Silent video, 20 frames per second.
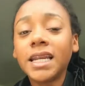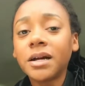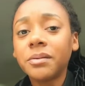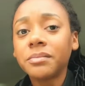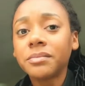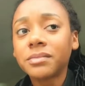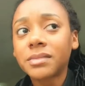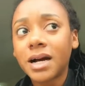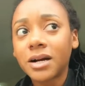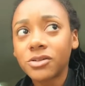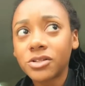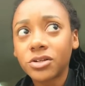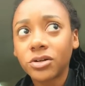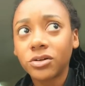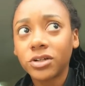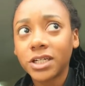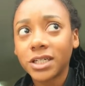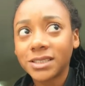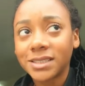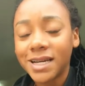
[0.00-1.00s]
And I'm
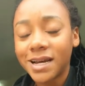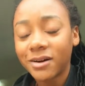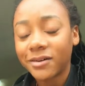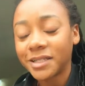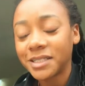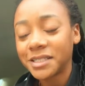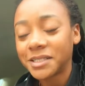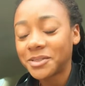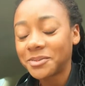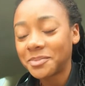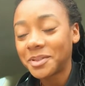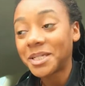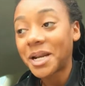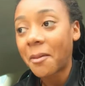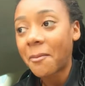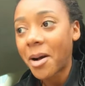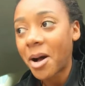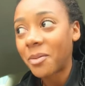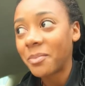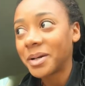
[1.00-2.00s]
also gonna tell a little bit
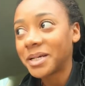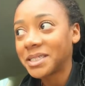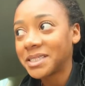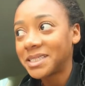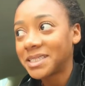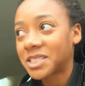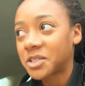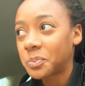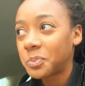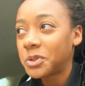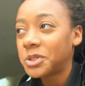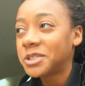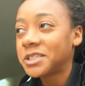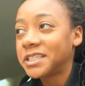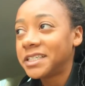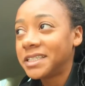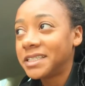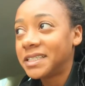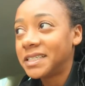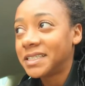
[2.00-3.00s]
about my
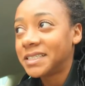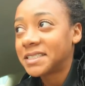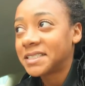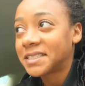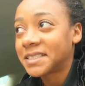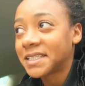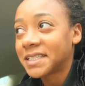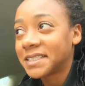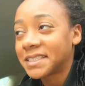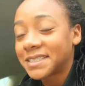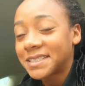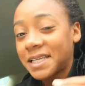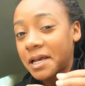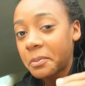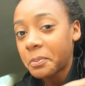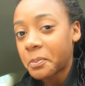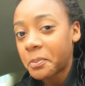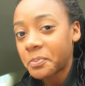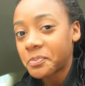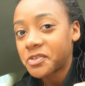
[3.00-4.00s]
experience, like
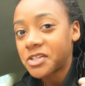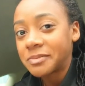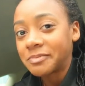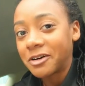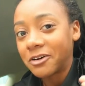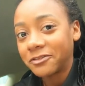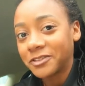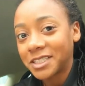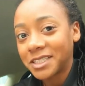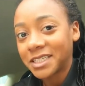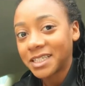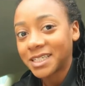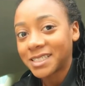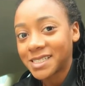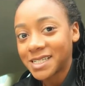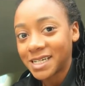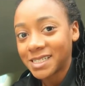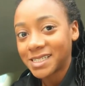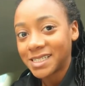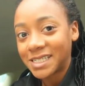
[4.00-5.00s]
some of the
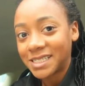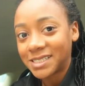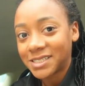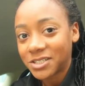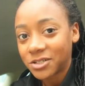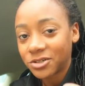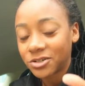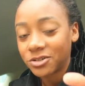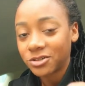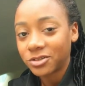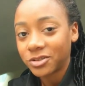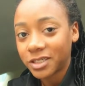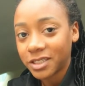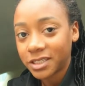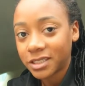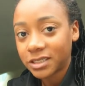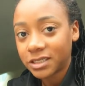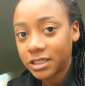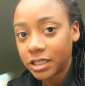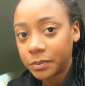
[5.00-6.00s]
gigs I did. So
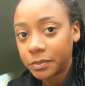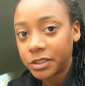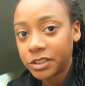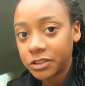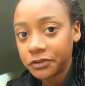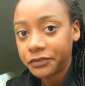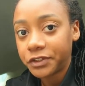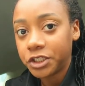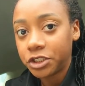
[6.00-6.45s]
keep in the